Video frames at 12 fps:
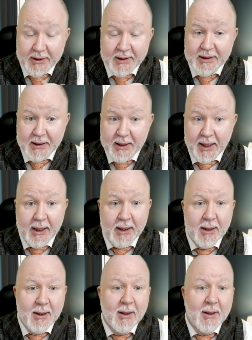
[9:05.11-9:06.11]
the
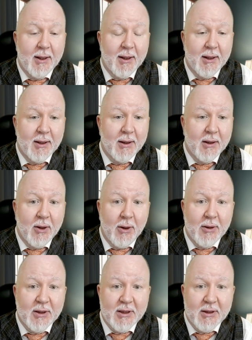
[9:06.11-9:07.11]
delay
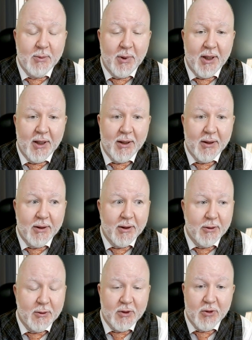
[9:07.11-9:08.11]
caused by
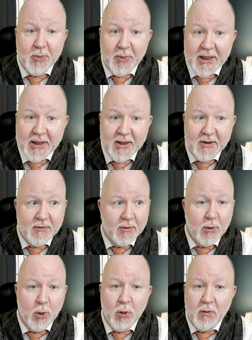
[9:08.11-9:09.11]
those repetitive
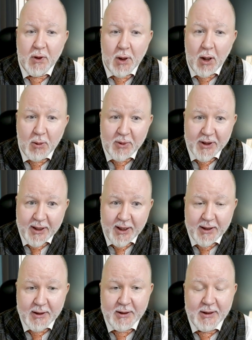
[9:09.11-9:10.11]
or
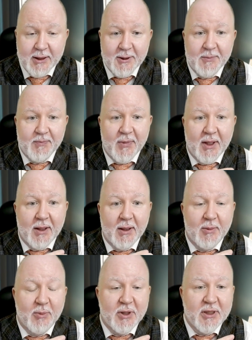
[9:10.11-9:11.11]
overcomplicated
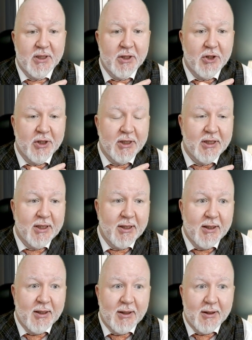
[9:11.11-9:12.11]
procedures,
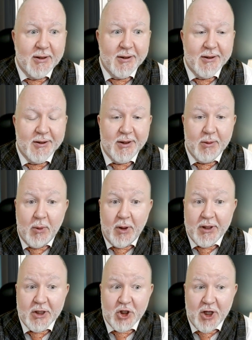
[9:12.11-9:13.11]
the more
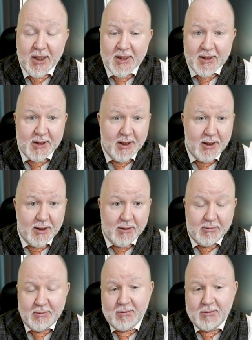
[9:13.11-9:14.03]
the chance that